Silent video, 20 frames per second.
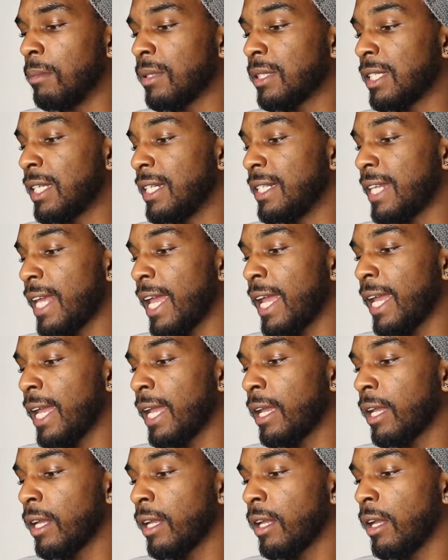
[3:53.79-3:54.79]

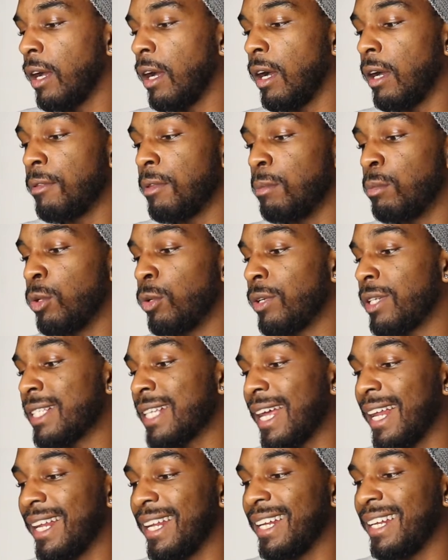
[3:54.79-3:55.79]
Today, the moon is
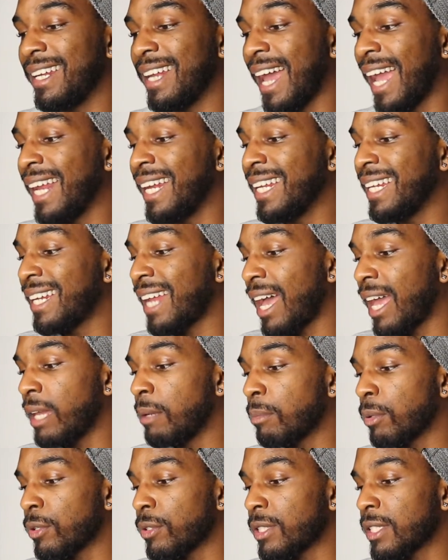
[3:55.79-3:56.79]
at
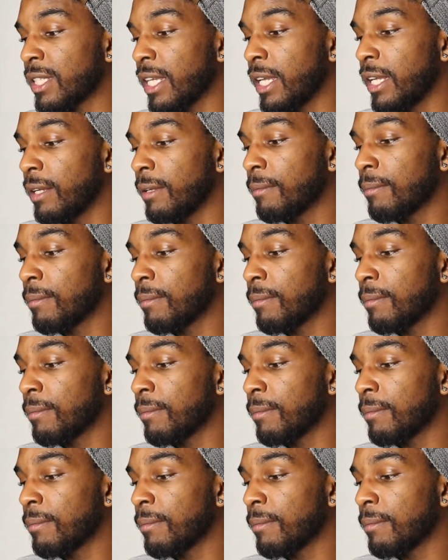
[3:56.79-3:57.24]
99%.